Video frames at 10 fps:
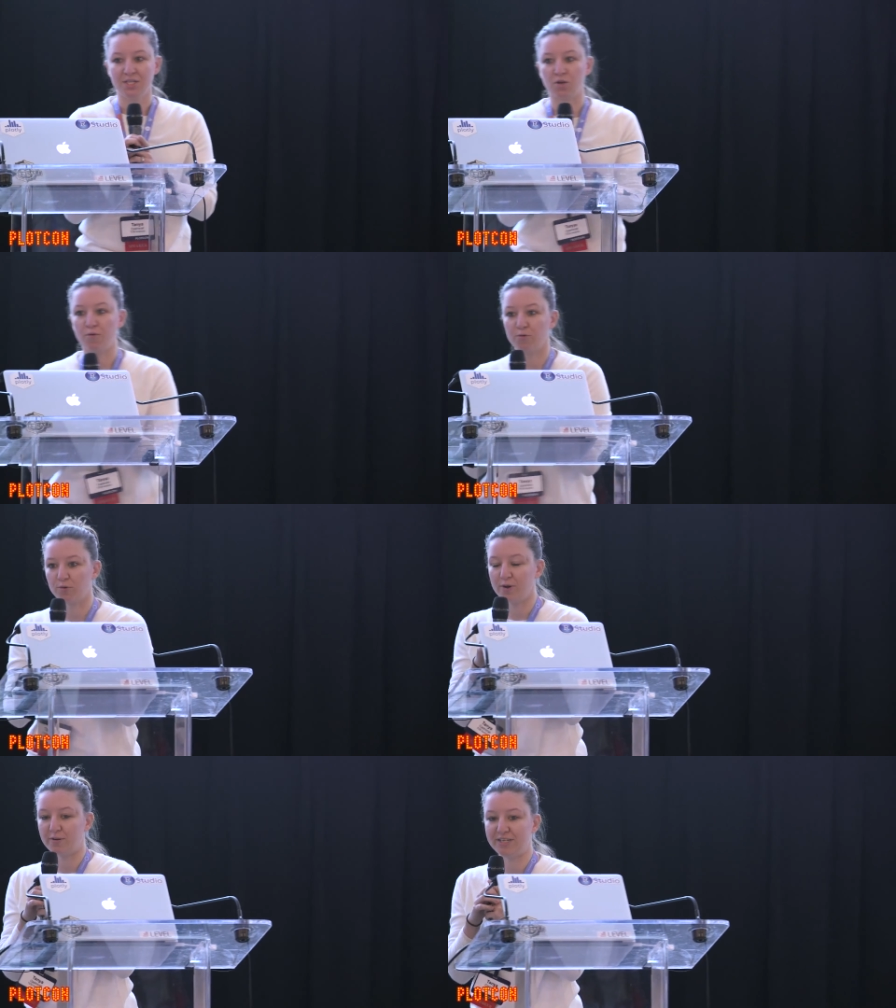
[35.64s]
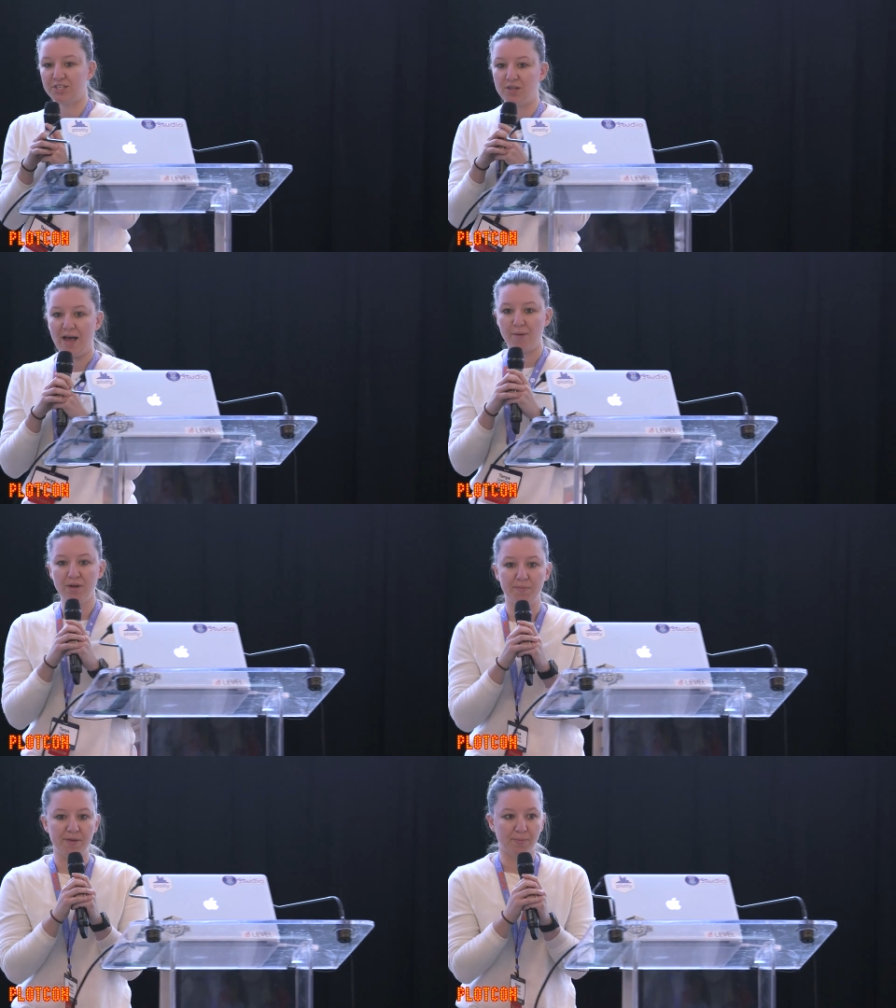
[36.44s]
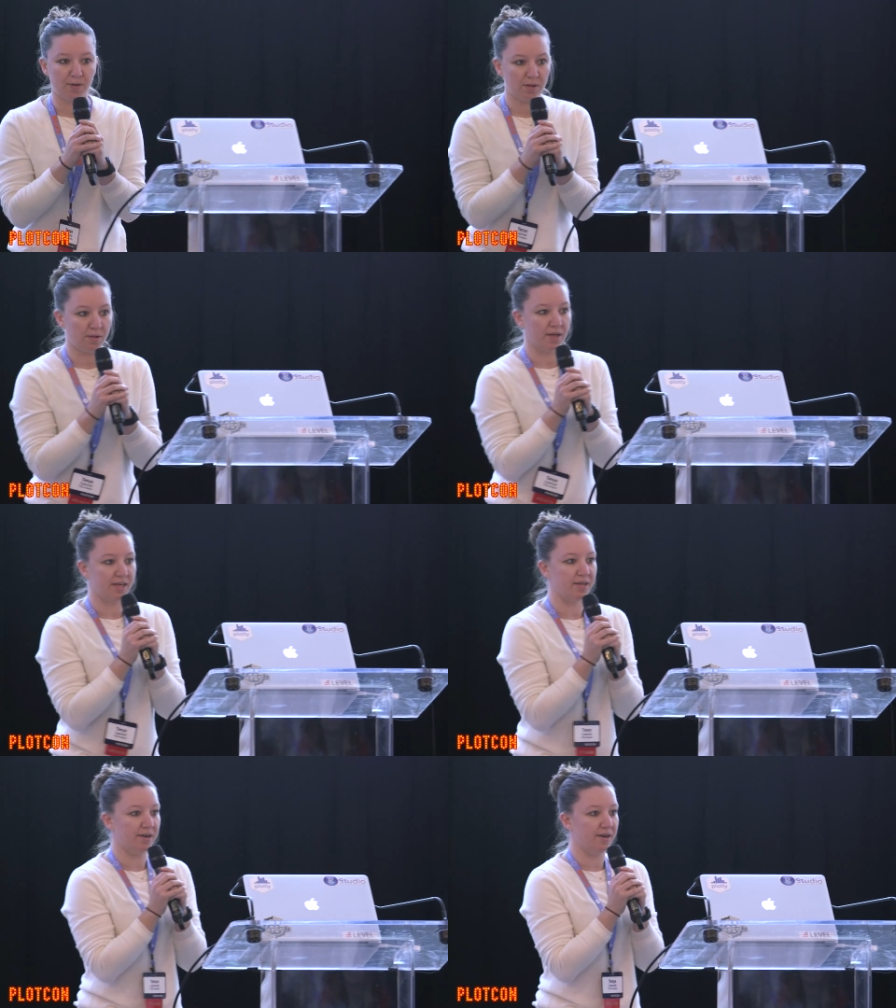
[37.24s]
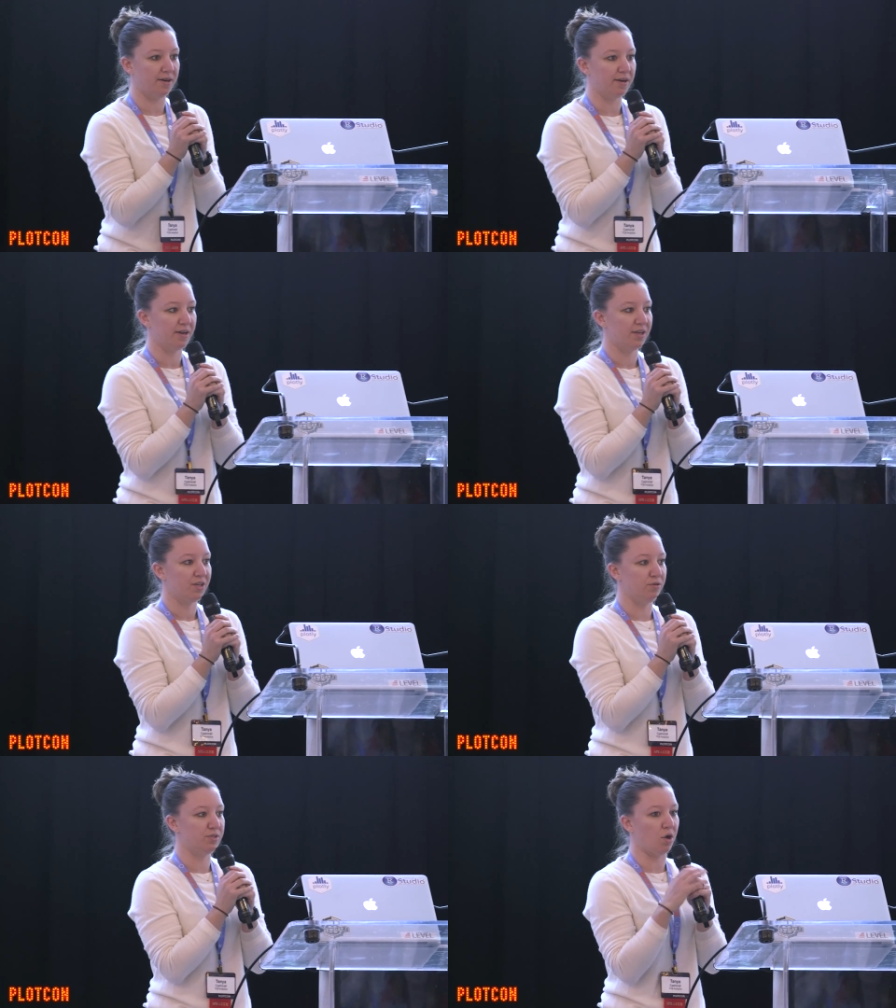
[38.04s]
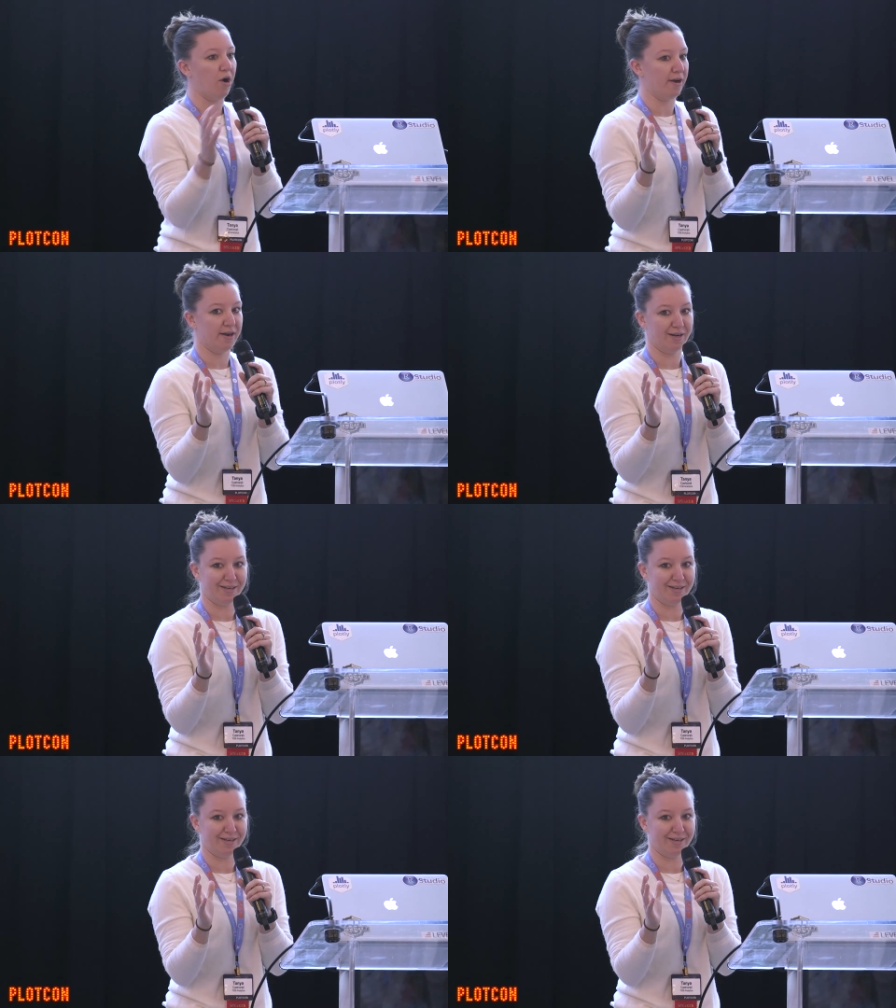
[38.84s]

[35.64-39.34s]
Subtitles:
So quick question though, how many people here use R?